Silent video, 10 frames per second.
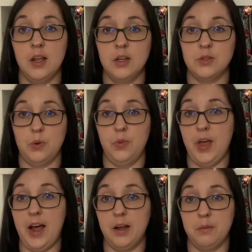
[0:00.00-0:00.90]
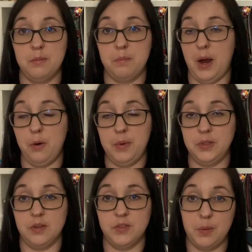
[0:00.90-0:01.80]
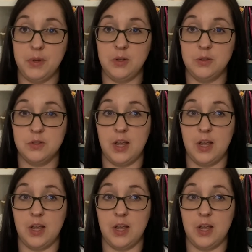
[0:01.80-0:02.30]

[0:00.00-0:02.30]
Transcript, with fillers: So that power bills have doubled.